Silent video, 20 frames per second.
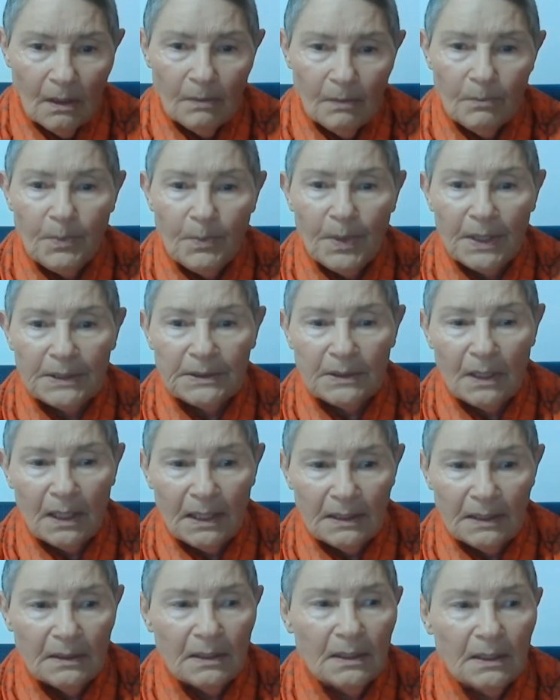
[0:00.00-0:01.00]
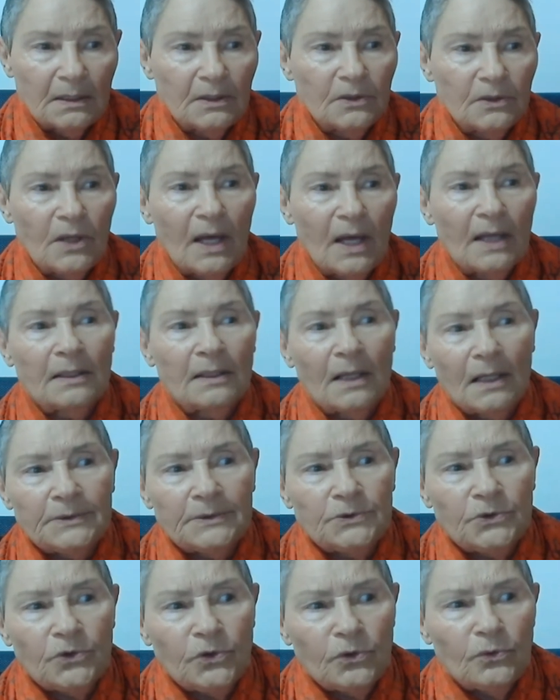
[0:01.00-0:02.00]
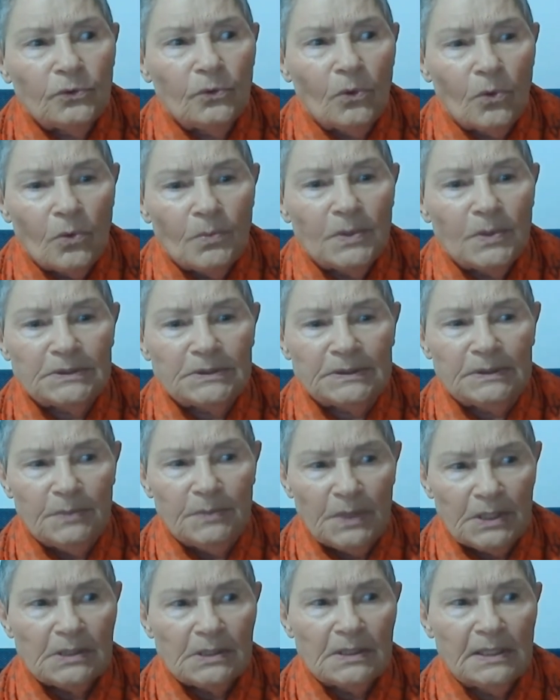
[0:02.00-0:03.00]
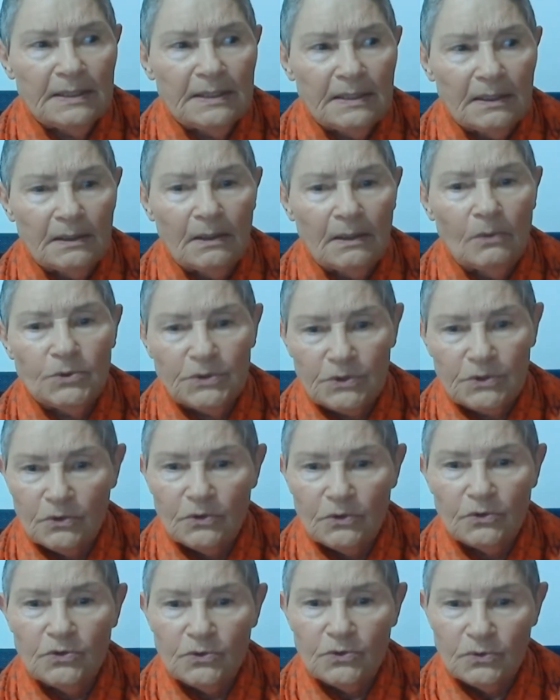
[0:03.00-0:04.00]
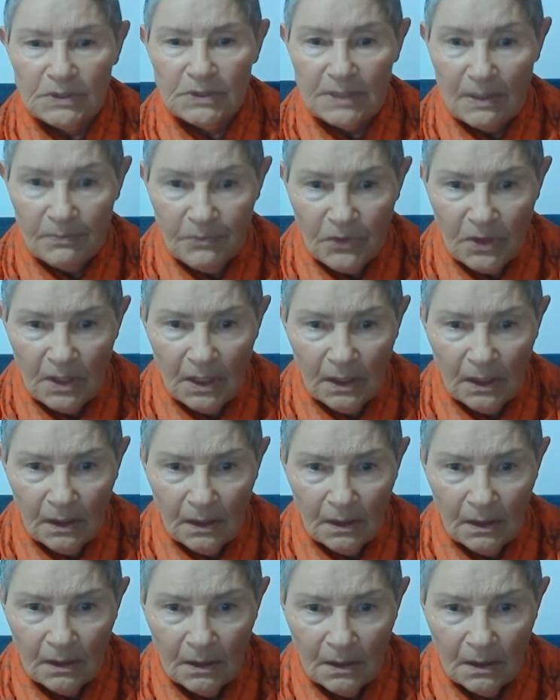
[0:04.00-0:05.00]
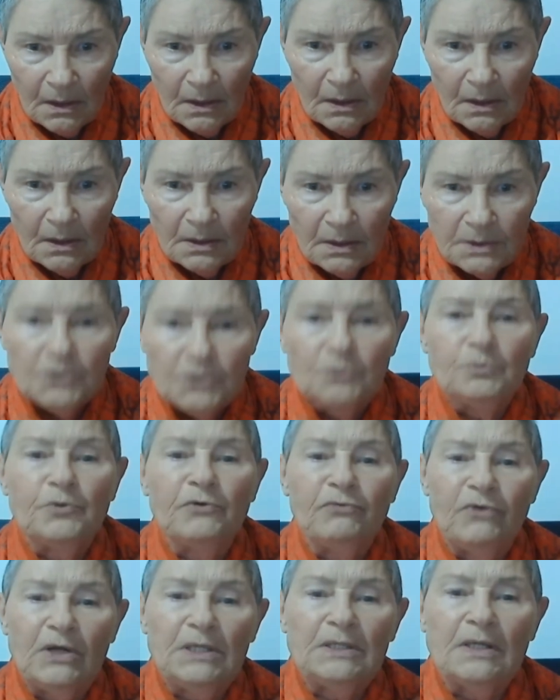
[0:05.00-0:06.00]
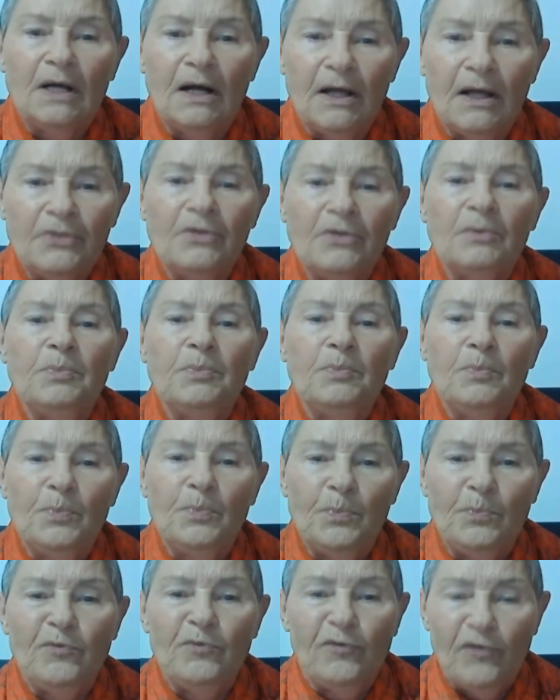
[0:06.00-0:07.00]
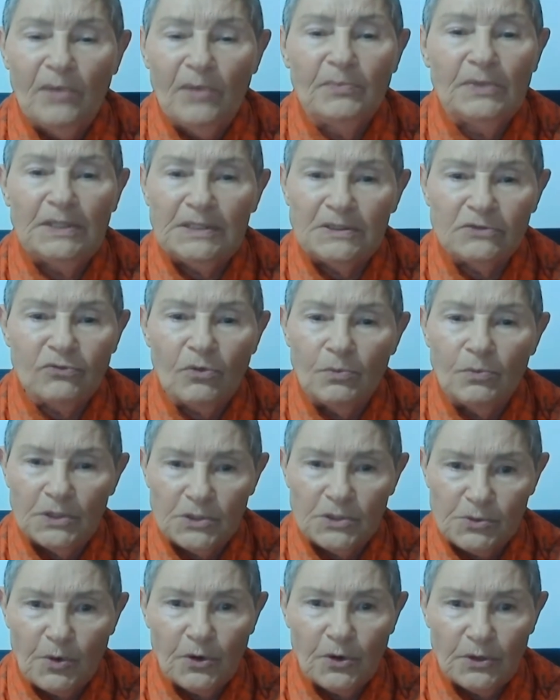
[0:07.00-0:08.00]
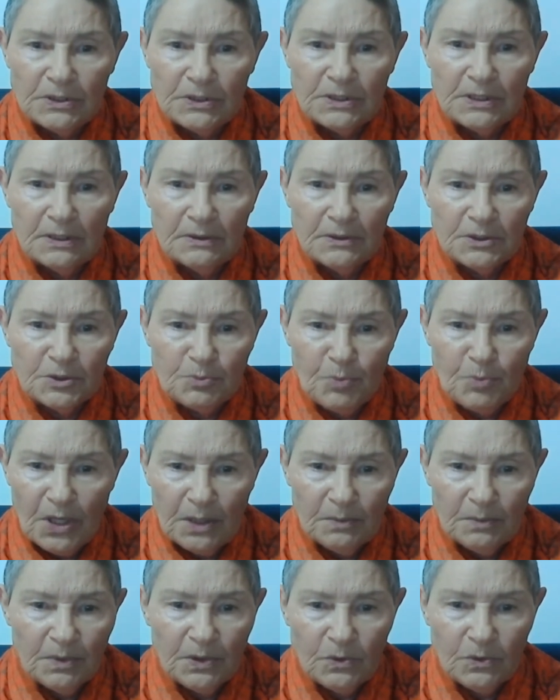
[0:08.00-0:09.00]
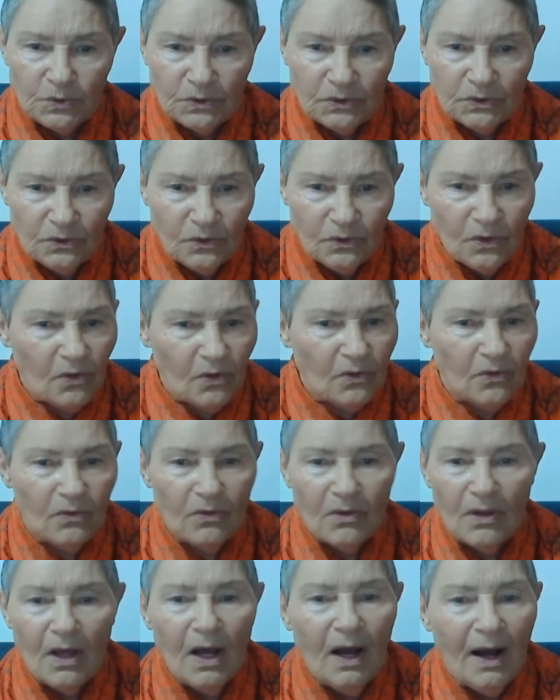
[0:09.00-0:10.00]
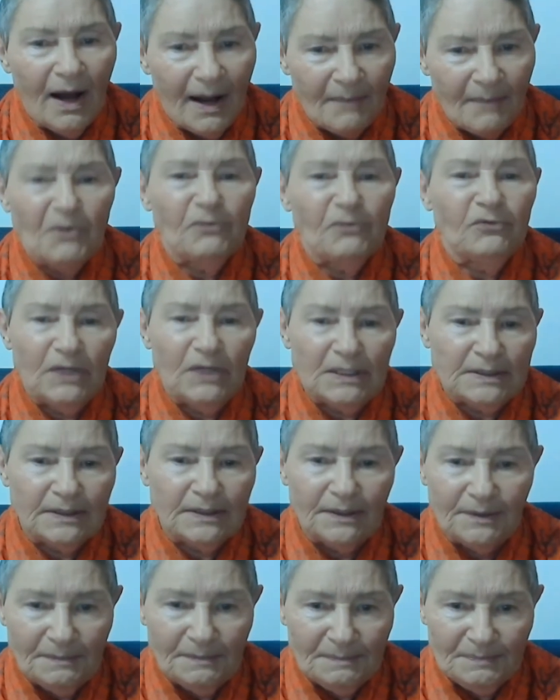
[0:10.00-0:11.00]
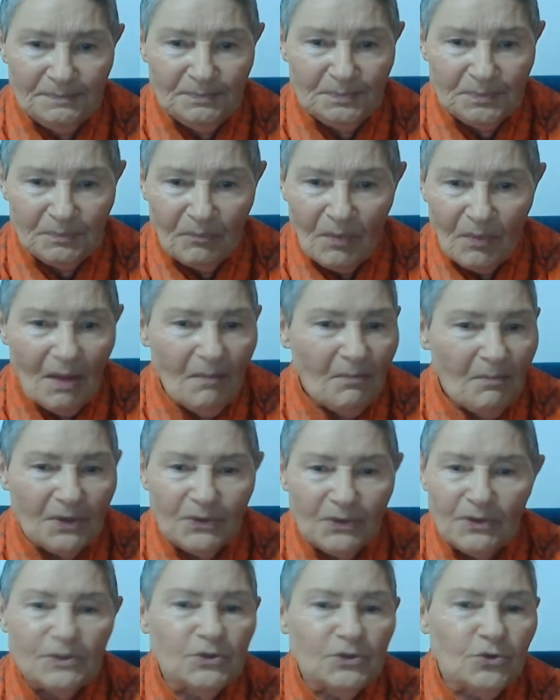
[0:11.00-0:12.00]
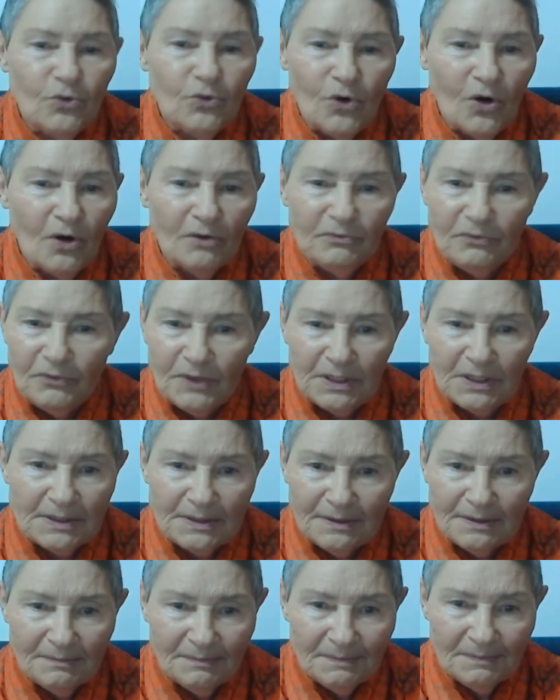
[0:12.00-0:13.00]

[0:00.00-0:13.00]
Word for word: But I knew almost immediately that I was going to do something to prevent other families from experiencing this pain because, you know, I'm a fixer, but this you can't fix.